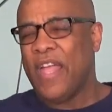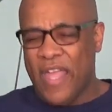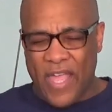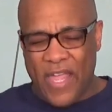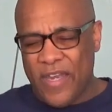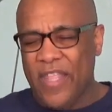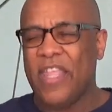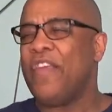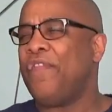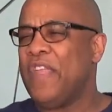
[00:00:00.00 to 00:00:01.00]
And
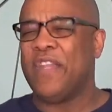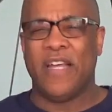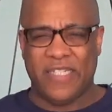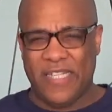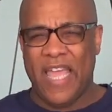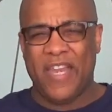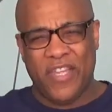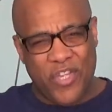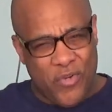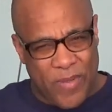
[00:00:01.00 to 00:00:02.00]
if he does that,
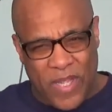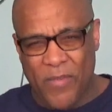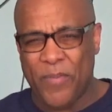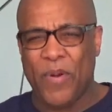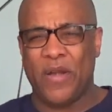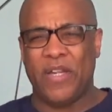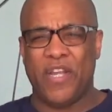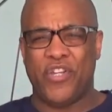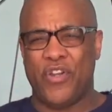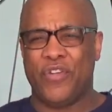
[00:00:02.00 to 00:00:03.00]
then you become a part of
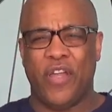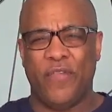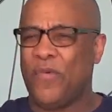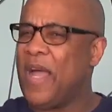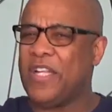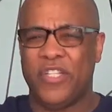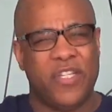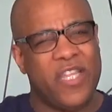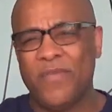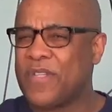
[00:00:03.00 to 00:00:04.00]
that church. Otherwise,
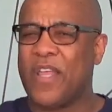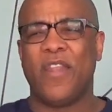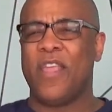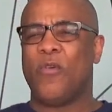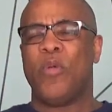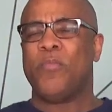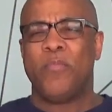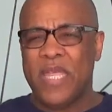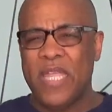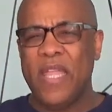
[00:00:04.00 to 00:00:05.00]
just keep studying with
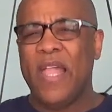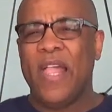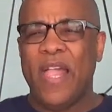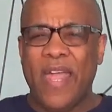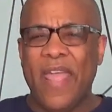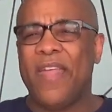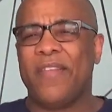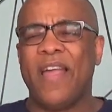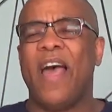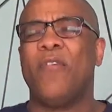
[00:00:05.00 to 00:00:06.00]
me and
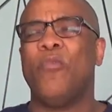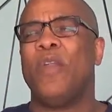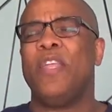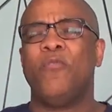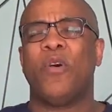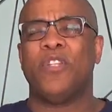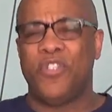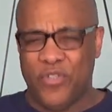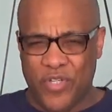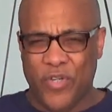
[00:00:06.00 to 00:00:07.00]
ask God what he wants
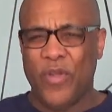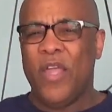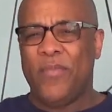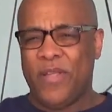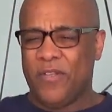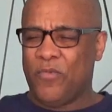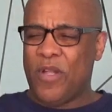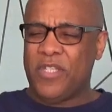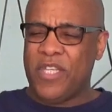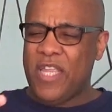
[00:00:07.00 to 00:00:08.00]
you to do. Because
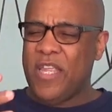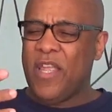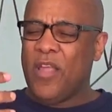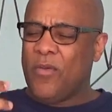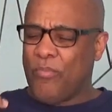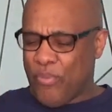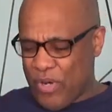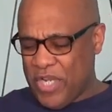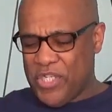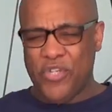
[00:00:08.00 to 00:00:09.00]
once he
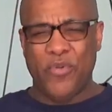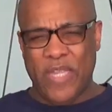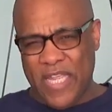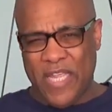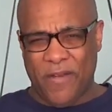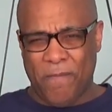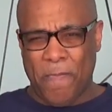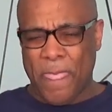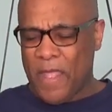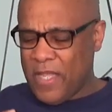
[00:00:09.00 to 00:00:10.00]
brings you in,
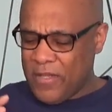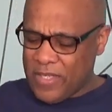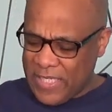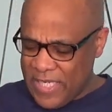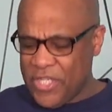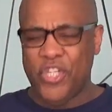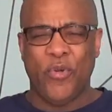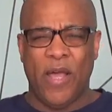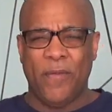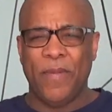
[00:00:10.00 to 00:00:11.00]
he cleans
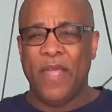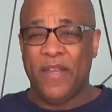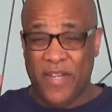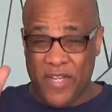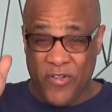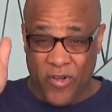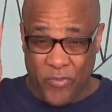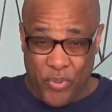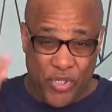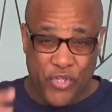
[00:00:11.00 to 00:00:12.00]
you up, then he's going to
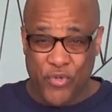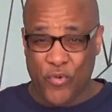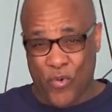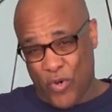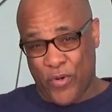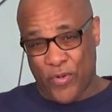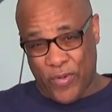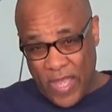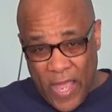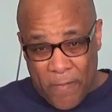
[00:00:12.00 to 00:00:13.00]
put you to work.
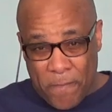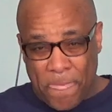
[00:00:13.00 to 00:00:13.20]
Okay?